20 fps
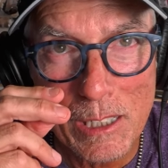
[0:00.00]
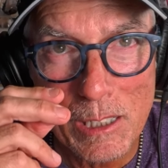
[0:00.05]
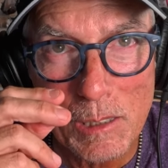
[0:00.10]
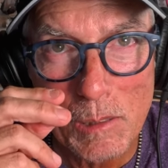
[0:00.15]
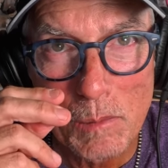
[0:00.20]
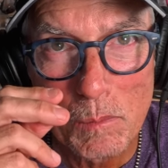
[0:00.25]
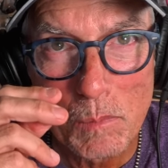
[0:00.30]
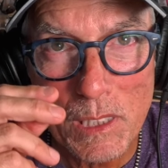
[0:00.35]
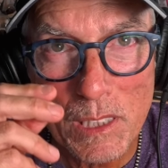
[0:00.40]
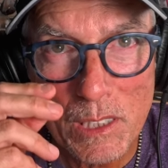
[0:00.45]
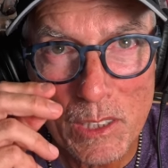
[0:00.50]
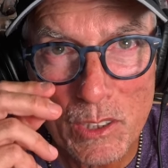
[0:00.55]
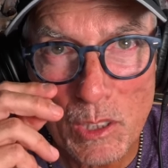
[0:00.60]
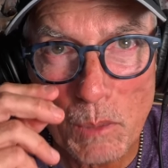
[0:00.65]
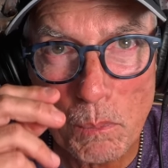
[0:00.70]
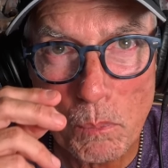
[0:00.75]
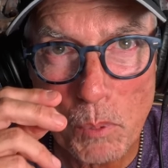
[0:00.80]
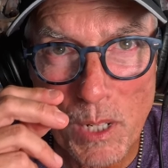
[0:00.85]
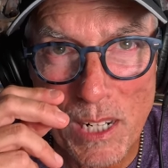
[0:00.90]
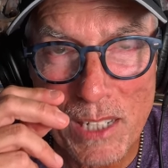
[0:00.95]
because the
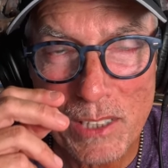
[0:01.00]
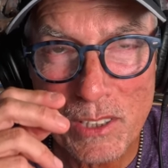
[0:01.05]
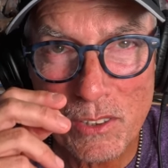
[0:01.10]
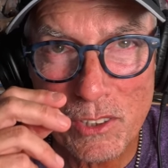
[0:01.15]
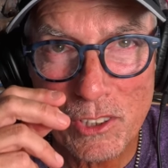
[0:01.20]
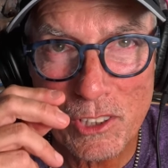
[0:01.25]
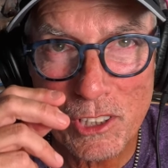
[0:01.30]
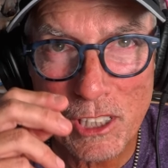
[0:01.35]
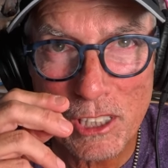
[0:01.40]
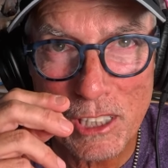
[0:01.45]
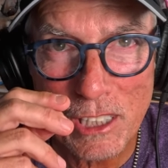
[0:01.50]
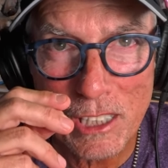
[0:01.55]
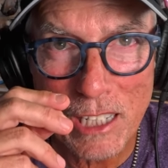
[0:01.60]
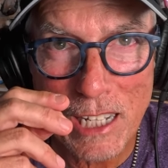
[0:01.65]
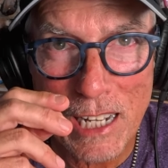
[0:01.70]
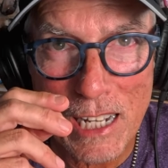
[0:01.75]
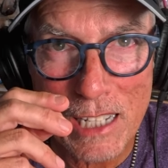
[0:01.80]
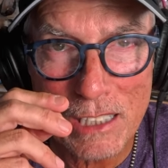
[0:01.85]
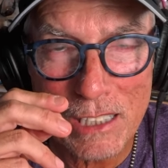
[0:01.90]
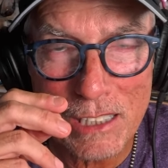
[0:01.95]
price of
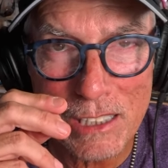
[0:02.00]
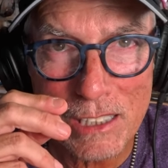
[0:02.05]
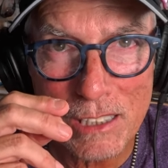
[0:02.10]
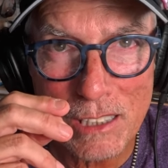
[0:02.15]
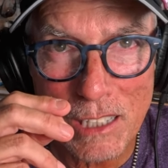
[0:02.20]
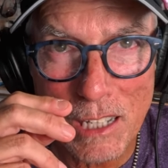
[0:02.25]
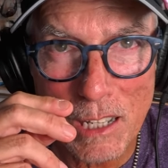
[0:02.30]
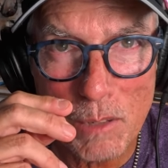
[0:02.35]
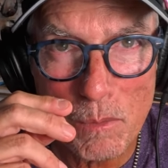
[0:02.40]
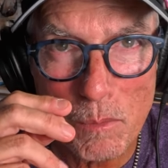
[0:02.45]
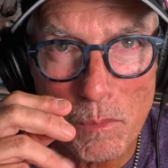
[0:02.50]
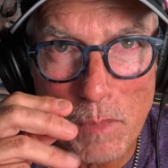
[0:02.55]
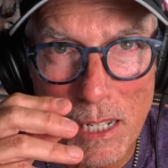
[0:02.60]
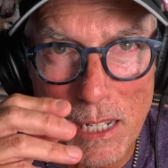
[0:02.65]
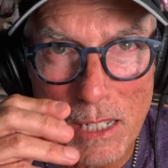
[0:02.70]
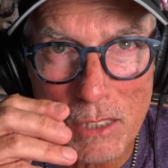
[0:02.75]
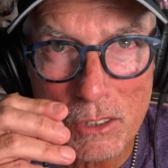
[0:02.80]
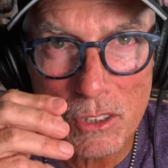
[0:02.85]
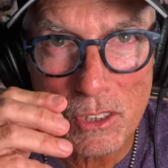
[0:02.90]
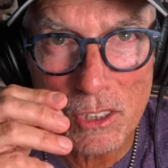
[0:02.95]
sunglasses
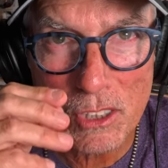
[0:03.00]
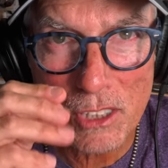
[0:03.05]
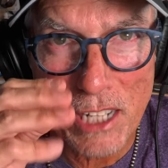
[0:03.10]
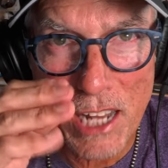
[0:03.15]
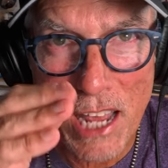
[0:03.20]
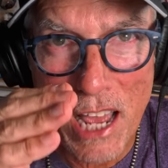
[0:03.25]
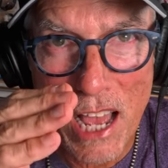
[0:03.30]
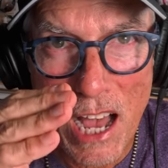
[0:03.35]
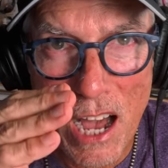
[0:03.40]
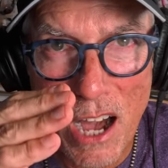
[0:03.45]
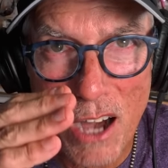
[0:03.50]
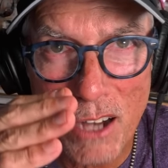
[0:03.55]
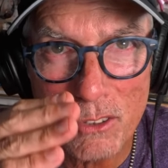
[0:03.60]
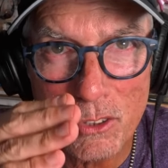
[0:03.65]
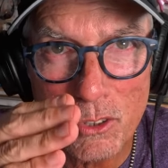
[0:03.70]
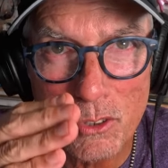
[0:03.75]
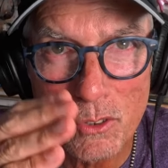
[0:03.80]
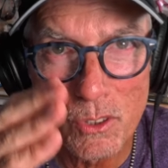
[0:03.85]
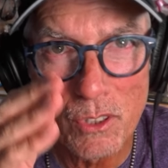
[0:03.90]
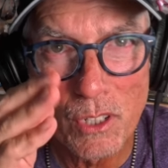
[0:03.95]
amounts now
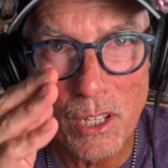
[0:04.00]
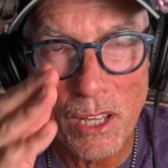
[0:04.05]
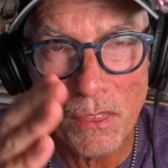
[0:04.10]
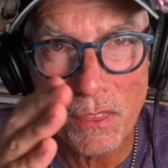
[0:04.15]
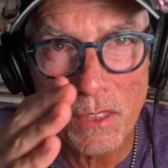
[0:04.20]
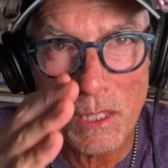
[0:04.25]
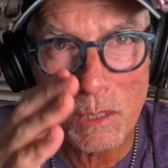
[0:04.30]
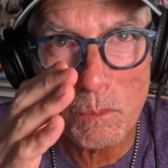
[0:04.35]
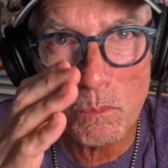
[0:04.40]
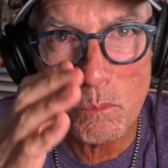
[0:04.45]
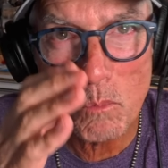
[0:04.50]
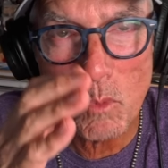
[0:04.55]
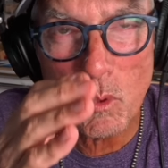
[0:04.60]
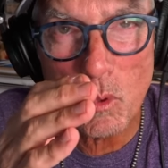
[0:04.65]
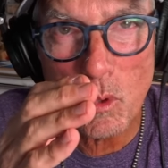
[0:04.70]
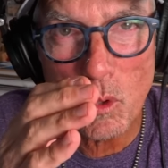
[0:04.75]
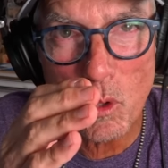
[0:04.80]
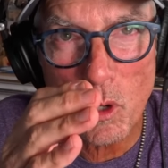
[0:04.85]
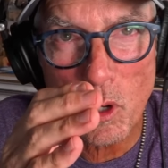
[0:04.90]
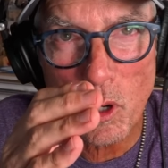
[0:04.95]
to nothing
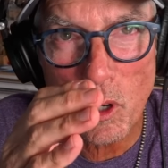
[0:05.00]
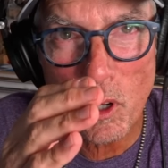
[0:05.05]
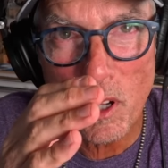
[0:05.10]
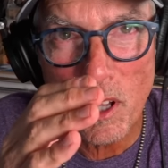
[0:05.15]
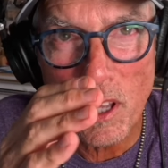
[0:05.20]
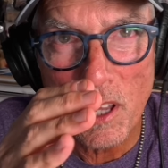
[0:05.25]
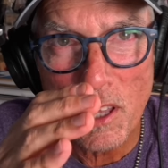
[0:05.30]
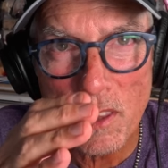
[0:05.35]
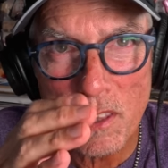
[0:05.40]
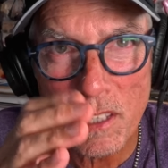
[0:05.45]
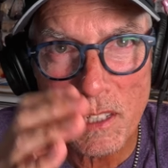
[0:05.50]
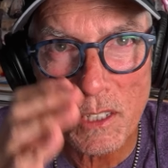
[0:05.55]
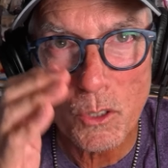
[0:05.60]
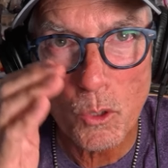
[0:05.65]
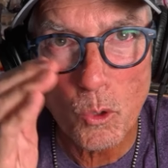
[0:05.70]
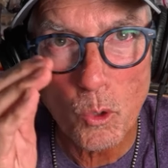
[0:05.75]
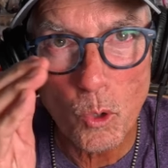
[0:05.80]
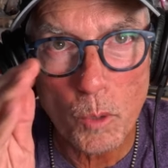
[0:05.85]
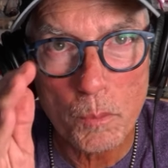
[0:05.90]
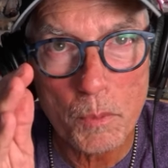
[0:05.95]
more than
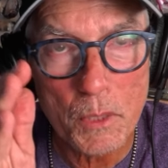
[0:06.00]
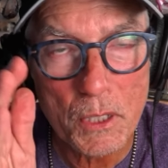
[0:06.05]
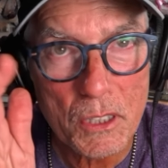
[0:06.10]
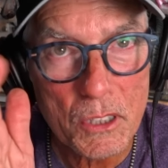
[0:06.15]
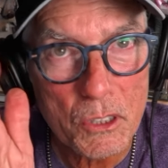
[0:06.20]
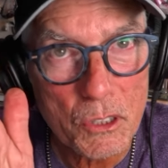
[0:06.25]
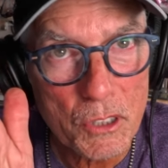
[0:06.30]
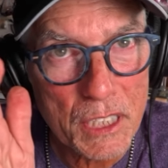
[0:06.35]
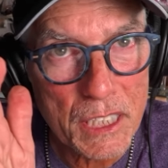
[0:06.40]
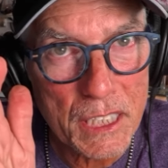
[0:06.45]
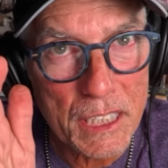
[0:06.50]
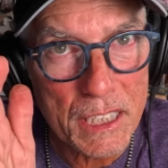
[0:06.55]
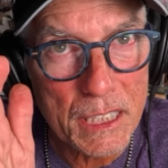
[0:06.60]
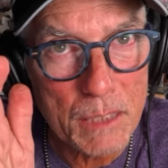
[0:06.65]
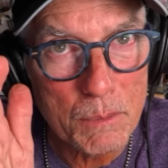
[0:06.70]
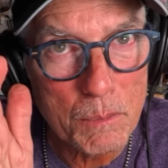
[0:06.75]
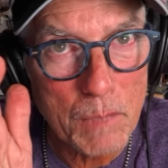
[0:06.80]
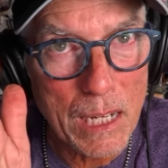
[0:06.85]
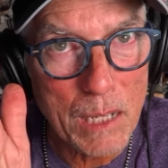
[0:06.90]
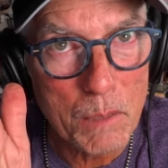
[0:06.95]
corporate greed,
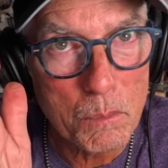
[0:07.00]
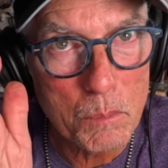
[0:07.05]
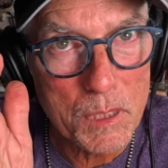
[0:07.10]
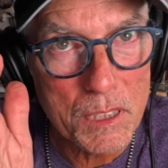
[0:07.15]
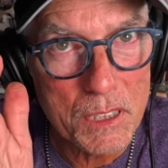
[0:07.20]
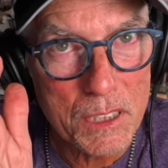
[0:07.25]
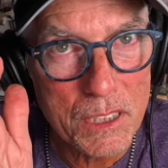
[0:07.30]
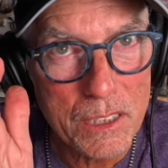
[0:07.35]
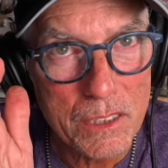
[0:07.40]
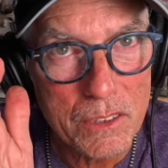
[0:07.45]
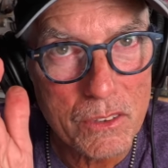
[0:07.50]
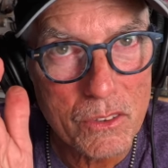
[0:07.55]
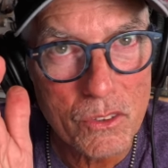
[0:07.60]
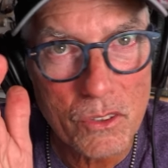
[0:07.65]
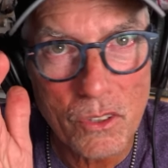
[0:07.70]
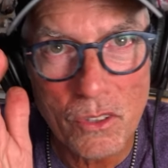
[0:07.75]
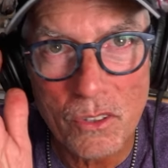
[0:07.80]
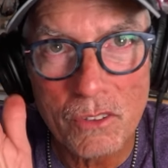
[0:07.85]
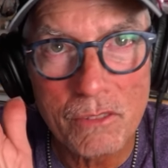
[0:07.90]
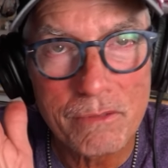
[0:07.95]
in my opinion.
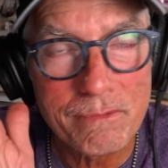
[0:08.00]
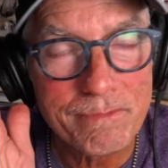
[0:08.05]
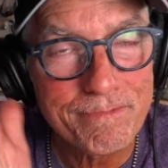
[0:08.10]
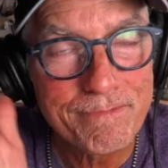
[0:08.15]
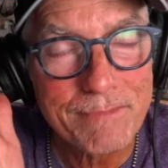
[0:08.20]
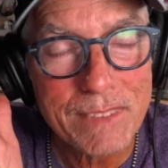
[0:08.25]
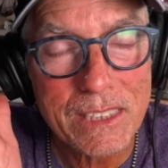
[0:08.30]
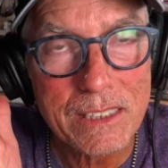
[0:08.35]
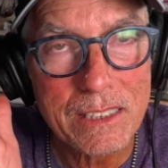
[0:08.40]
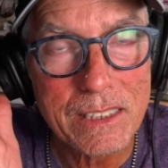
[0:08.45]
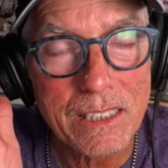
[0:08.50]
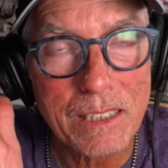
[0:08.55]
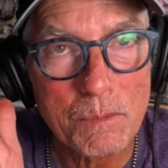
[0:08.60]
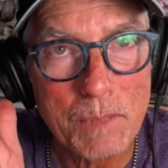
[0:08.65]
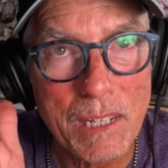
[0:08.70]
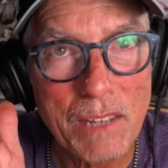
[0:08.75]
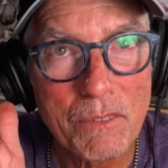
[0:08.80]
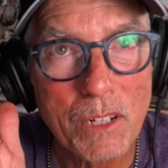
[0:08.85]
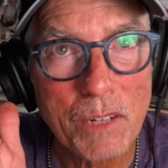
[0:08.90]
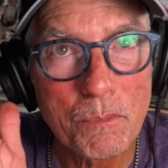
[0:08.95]
So I'm
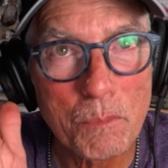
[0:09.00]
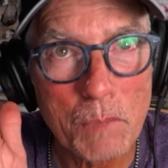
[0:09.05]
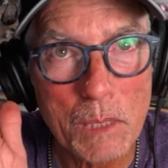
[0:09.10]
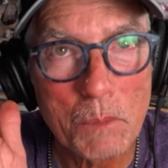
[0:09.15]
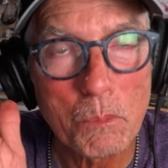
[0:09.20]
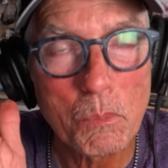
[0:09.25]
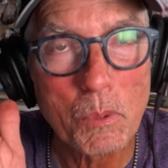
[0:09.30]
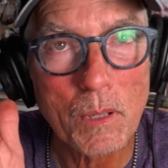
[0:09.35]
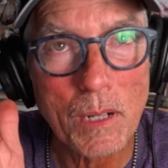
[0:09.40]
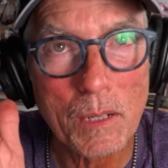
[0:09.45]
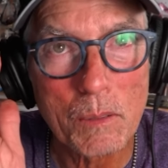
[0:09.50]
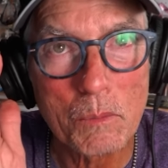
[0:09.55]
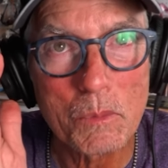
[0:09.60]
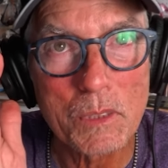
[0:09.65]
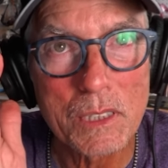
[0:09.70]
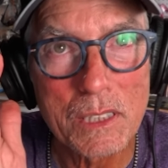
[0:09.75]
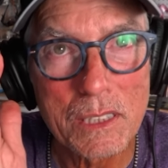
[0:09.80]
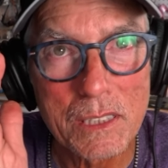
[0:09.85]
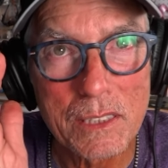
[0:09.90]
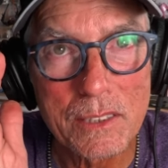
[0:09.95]
having a big problem
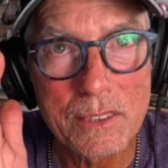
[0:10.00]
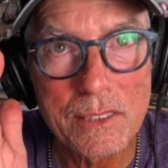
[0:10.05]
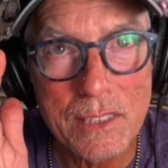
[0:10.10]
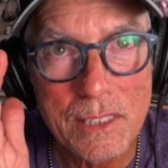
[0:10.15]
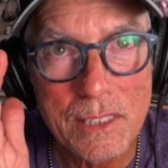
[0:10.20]
with this.